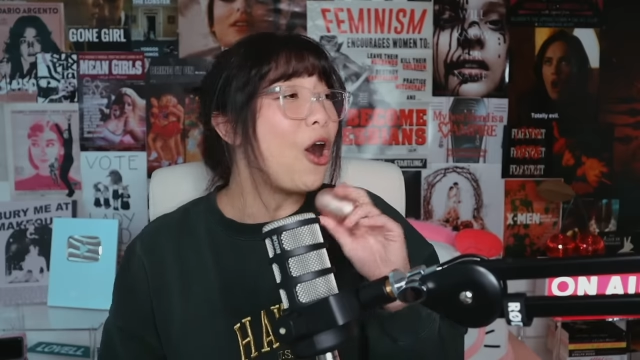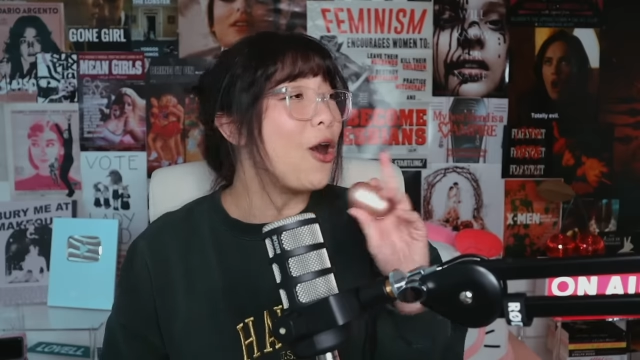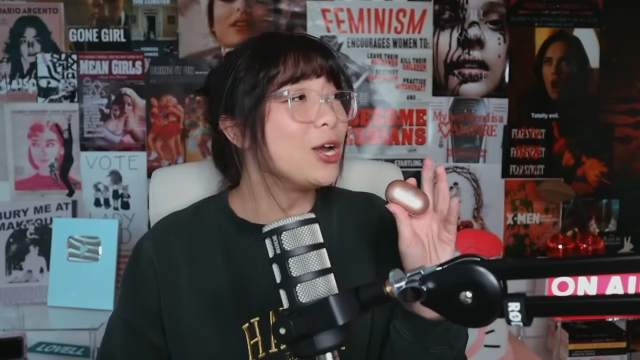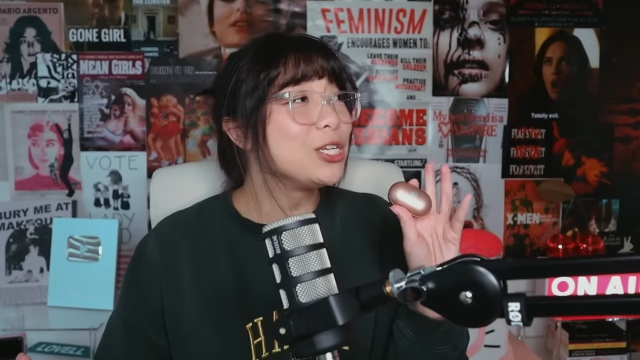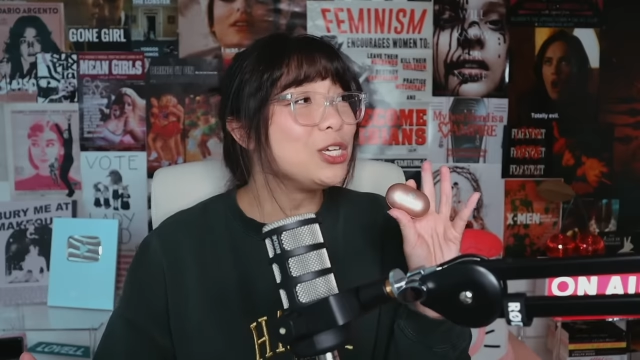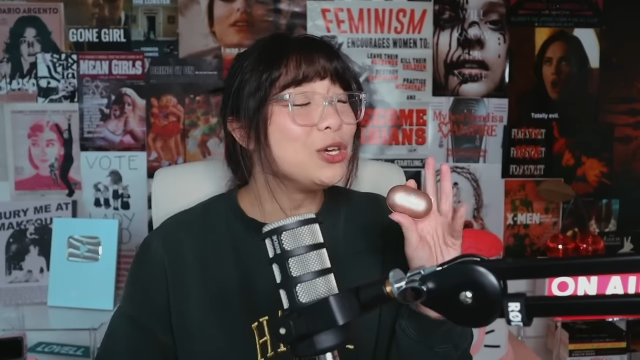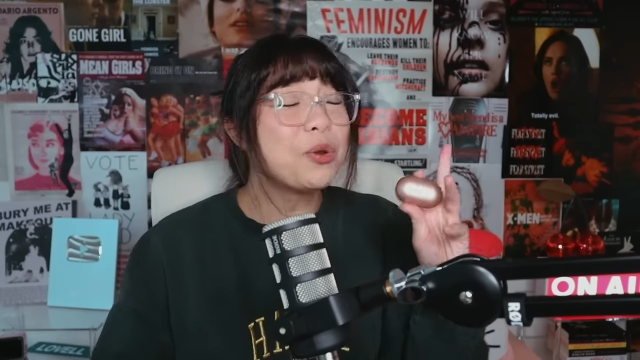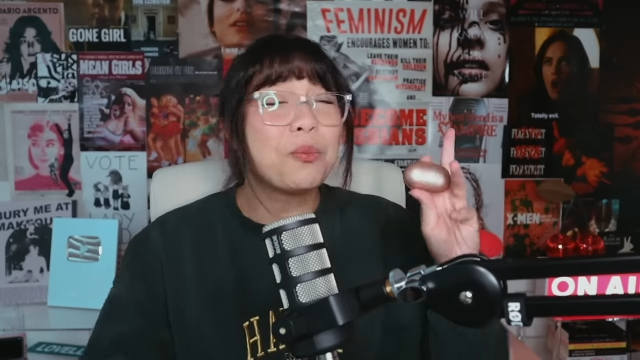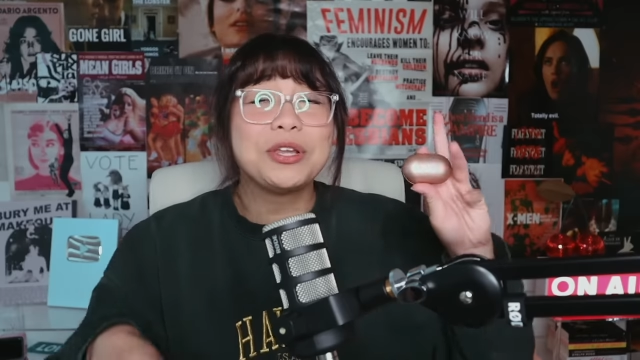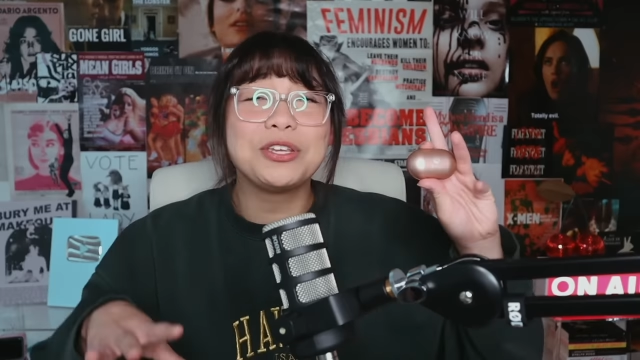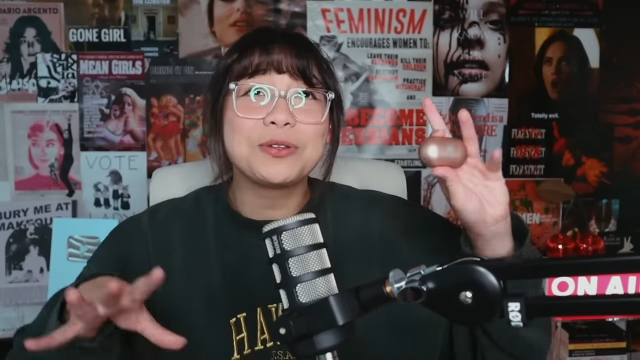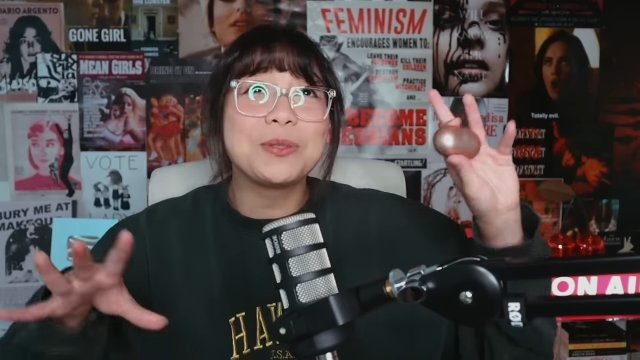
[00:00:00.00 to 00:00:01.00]
on you
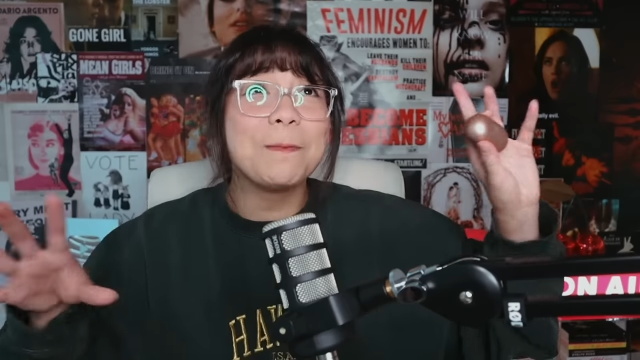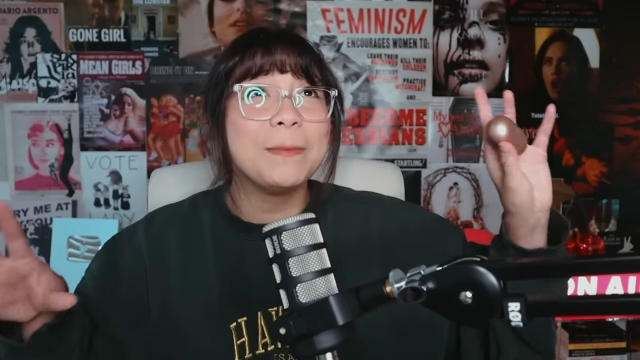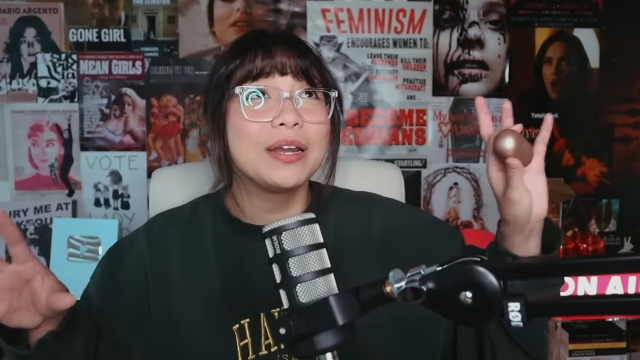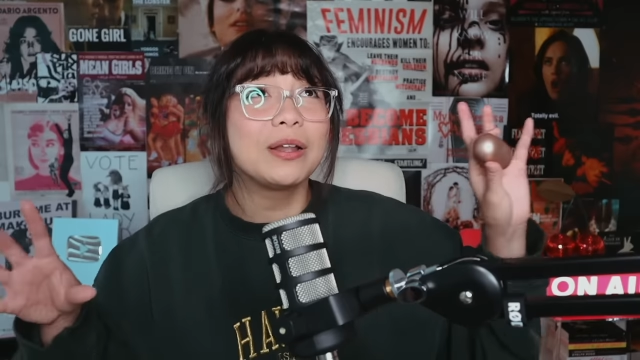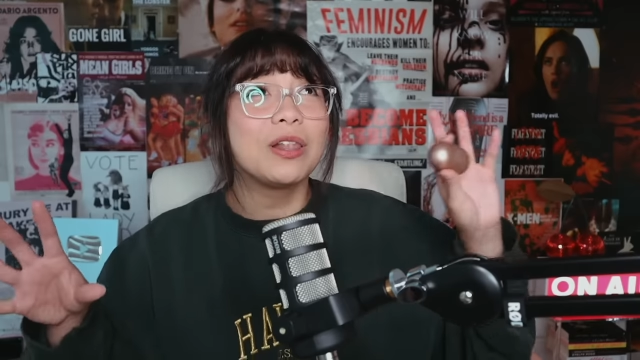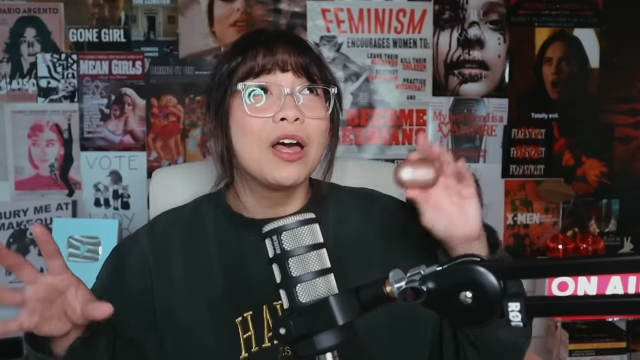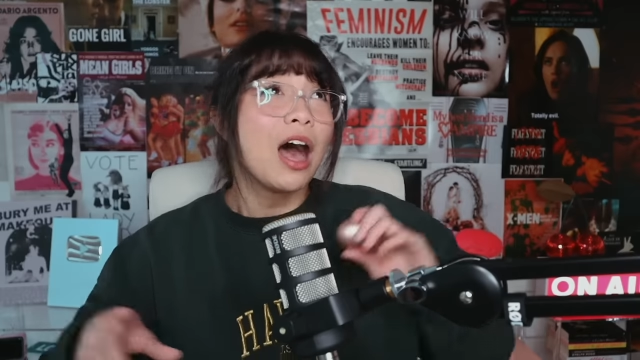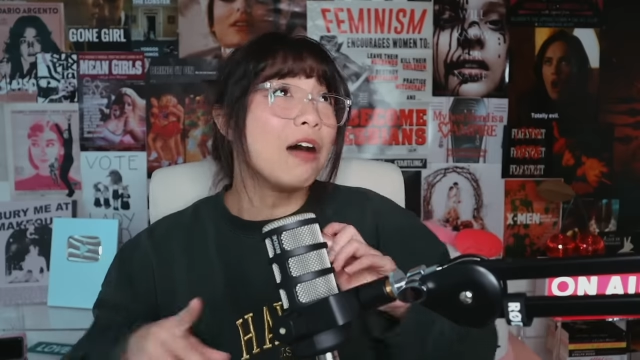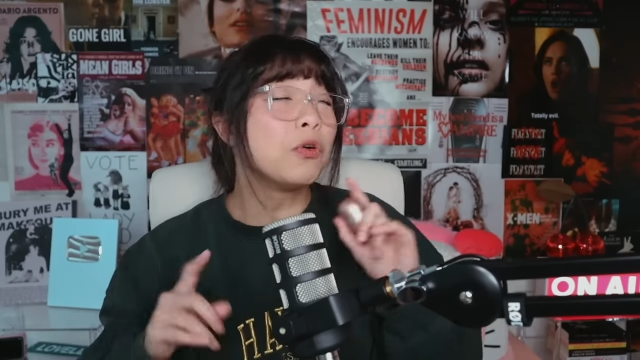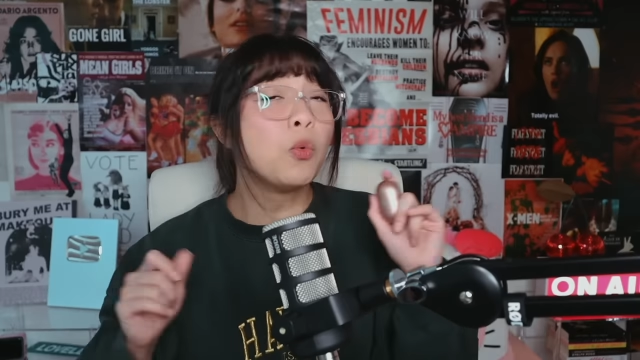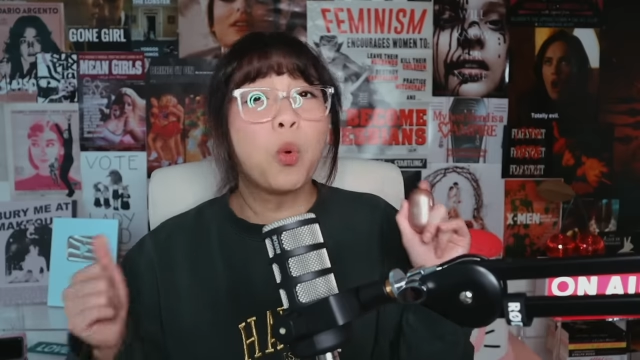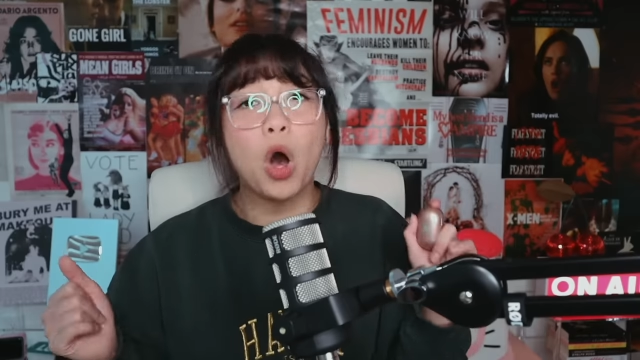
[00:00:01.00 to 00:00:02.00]
when you're in the middle
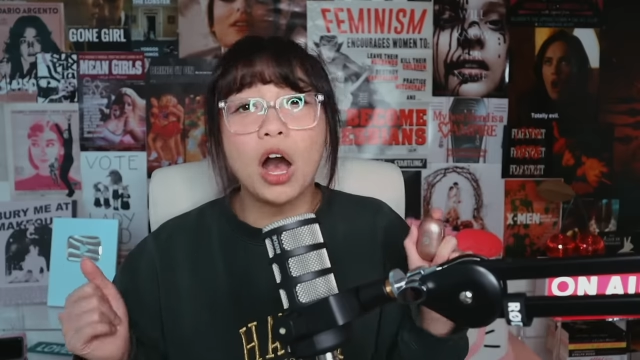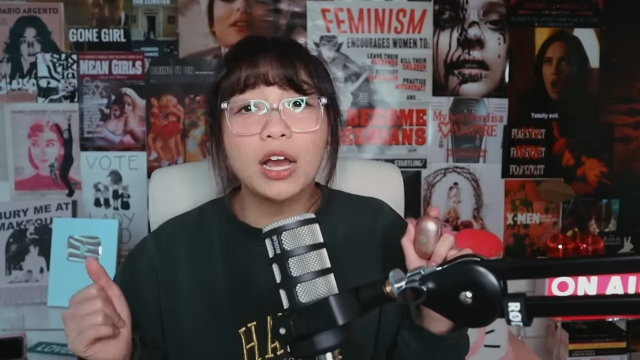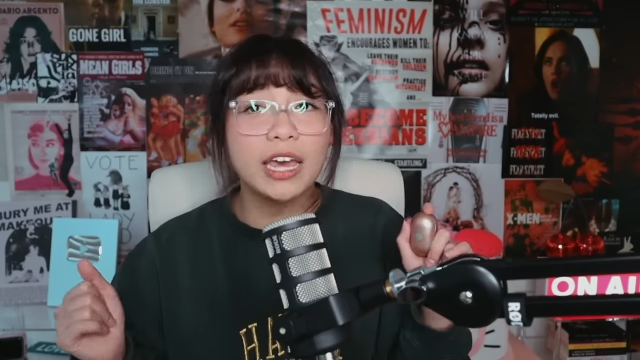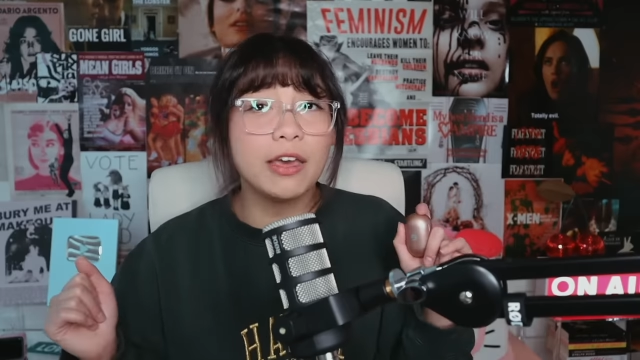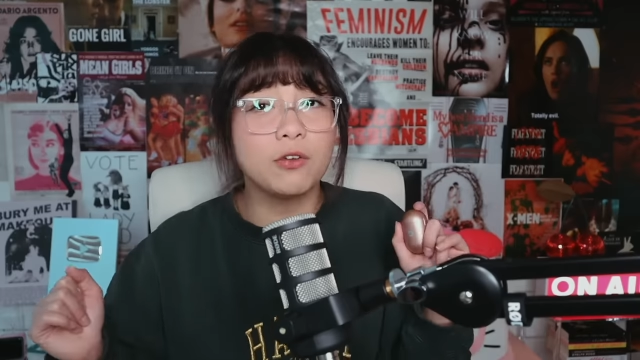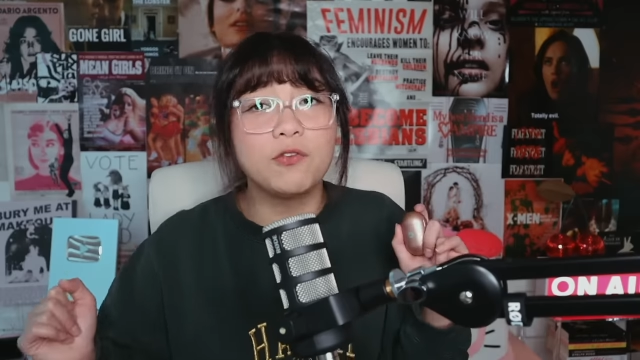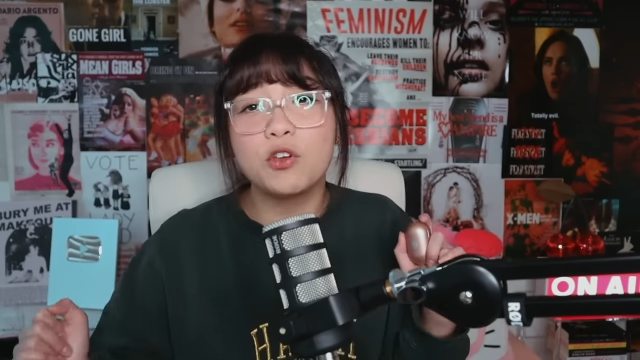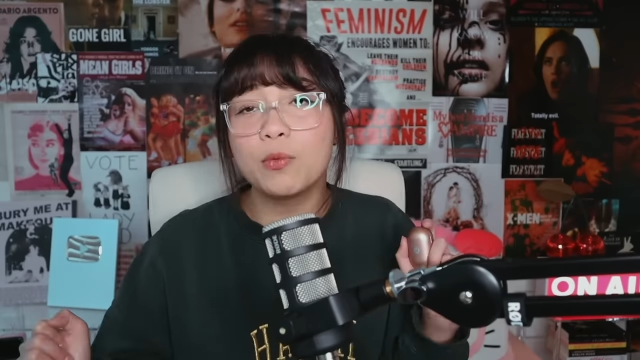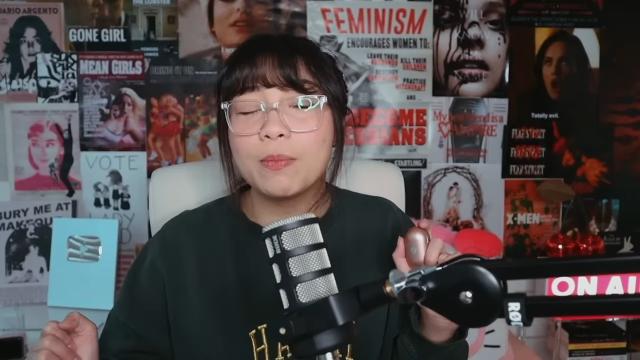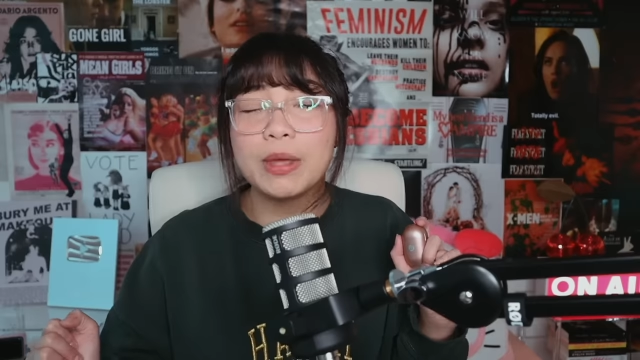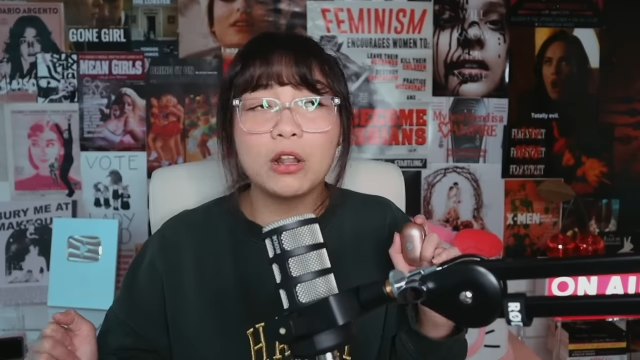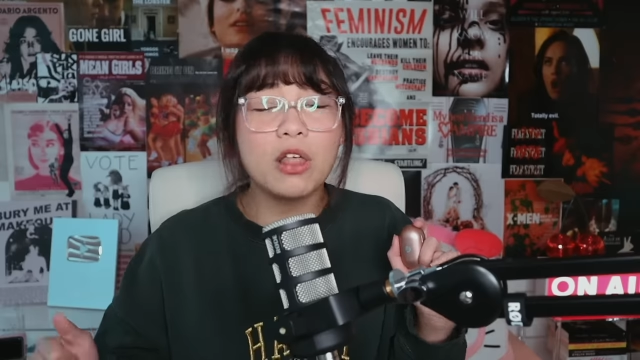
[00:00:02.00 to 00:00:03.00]
of a walk, if you're
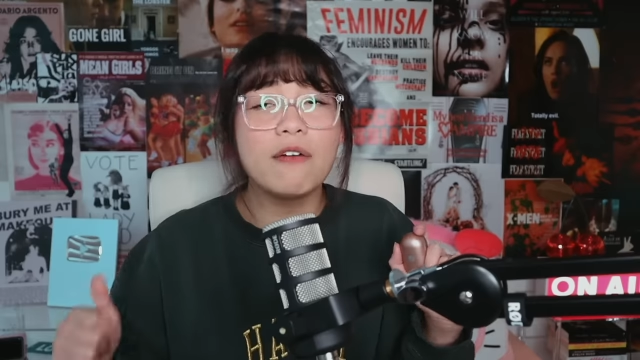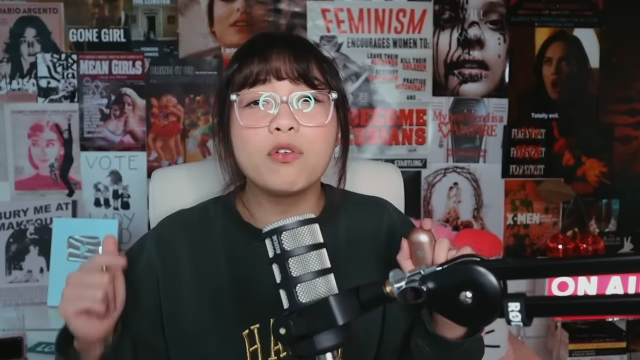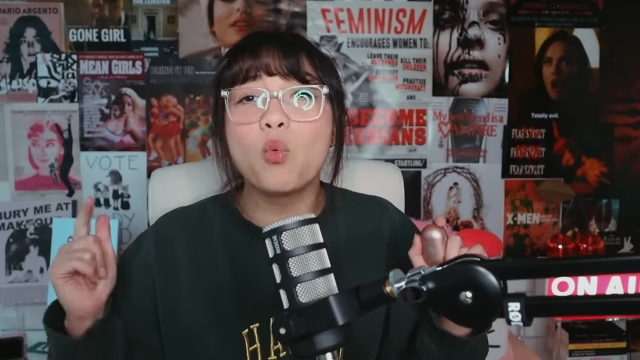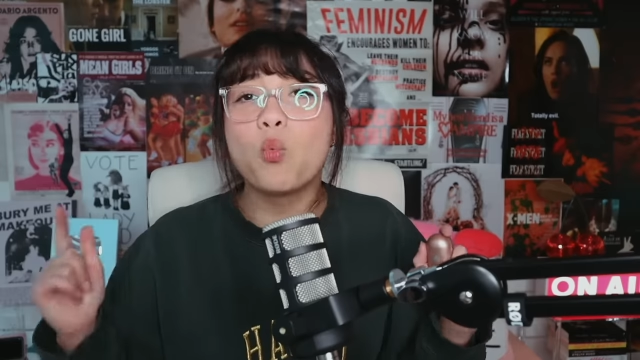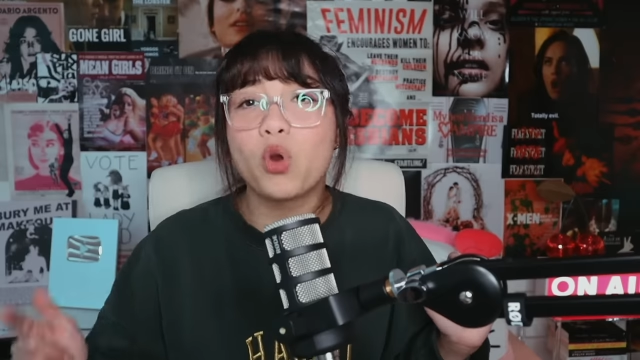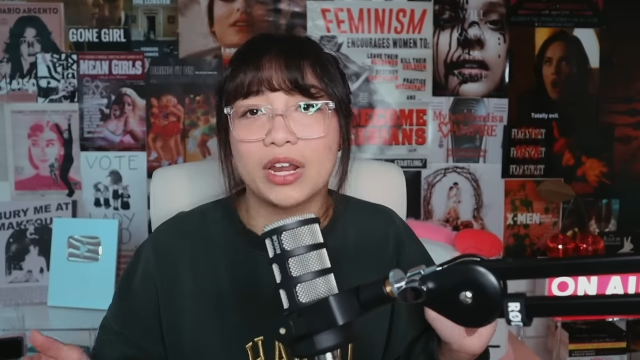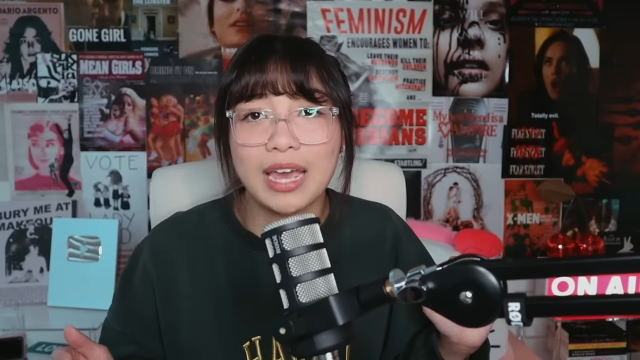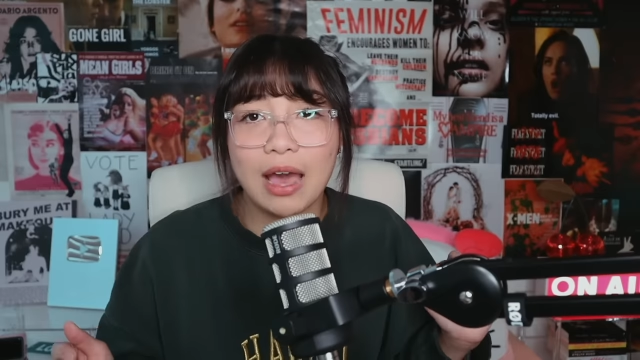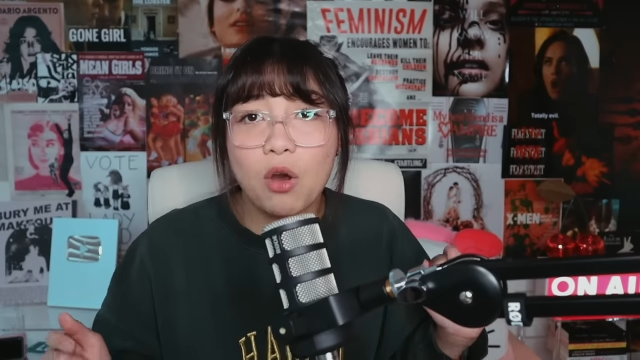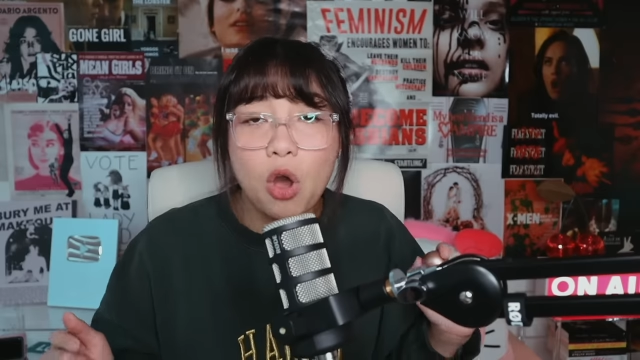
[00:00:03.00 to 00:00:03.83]
in the middle of a workout,